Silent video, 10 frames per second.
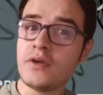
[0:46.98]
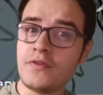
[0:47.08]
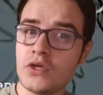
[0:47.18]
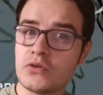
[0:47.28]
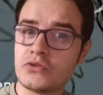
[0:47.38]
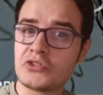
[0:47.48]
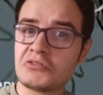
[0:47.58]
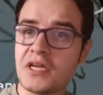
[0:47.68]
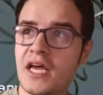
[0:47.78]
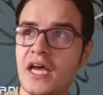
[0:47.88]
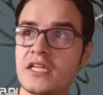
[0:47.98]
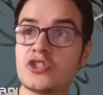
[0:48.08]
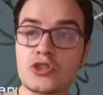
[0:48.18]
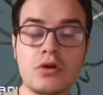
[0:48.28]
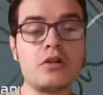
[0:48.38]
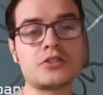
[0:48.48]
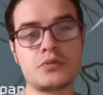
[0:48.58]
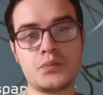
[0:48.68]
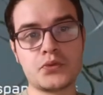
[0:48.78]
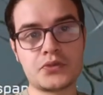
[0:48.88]
reviews and
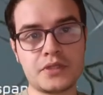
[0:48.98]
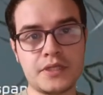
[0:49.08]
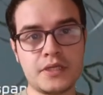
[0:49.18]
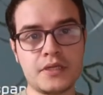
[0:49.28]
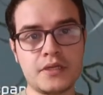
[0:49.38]
sold poorly.